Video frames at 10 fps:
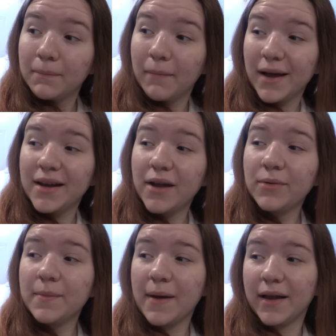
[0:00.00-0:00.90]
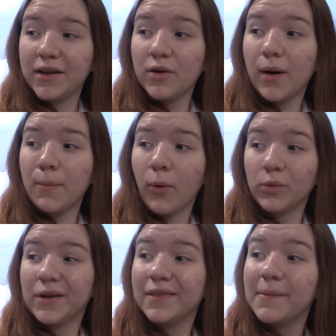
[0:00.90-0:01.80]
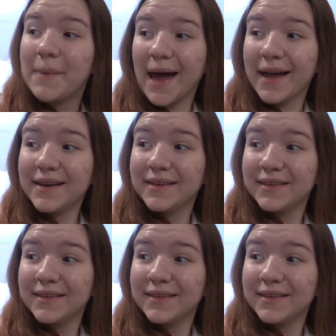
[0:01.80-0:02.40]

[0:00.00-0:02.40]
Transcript: Might I remind you I'm holding the bat?